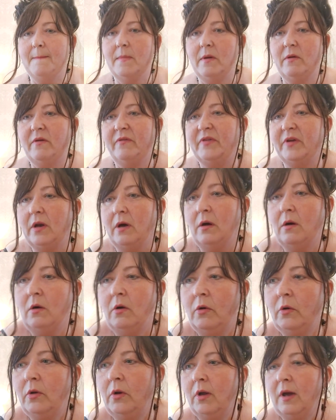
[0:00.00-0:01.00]
Moving
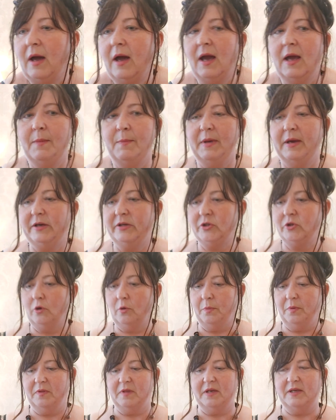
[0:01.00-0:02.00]
on, I picked
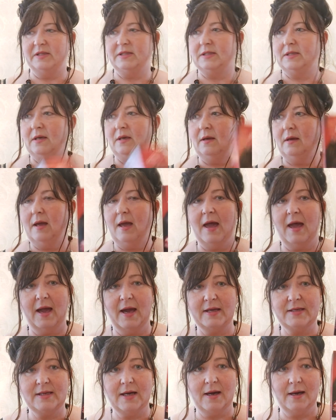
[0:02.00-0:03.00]
up this
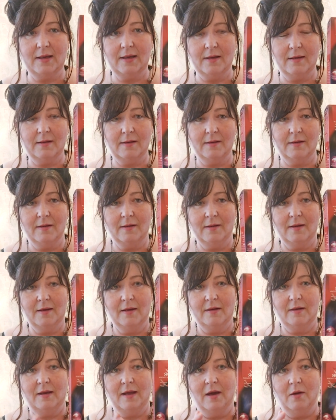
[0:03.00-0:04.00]
hair dye.
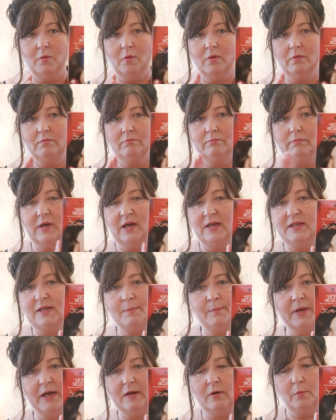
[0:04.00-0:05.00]
Now, I
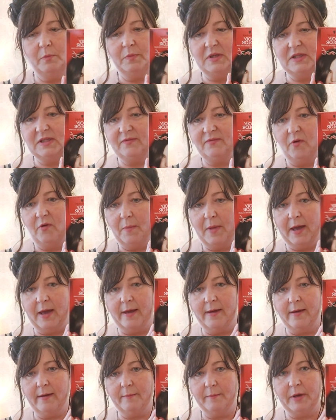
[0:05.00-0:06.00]
didn't pick up this for
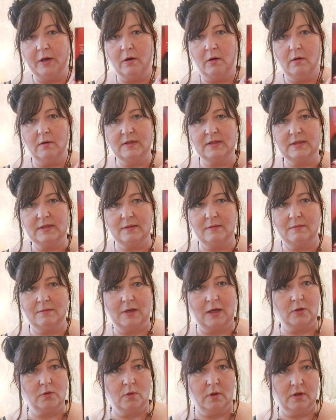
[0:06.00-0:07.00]
me because
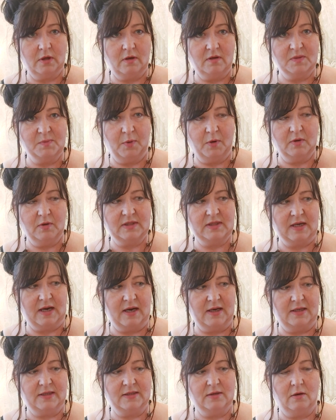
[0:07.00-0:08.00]
I don't use box
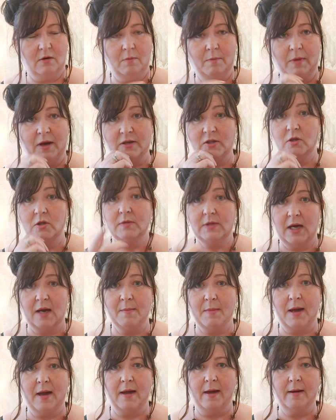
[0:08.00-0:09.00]
dyes. I do
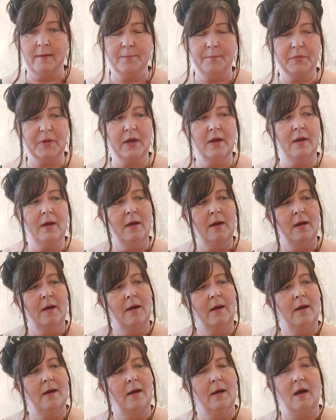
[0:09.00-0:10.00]
dye my hair.
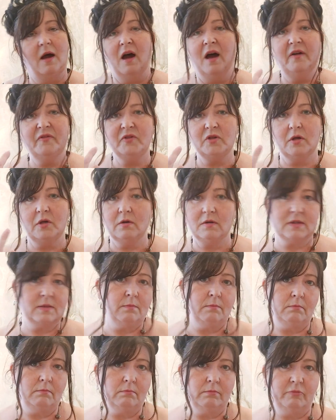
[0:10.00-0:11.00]
I have to because
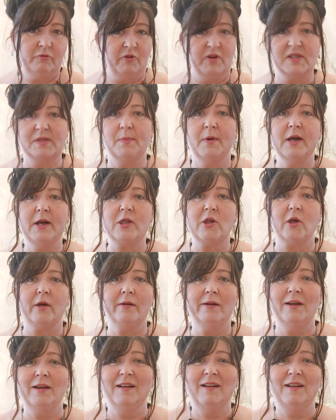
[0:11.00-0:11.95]
I'm grey as a badger.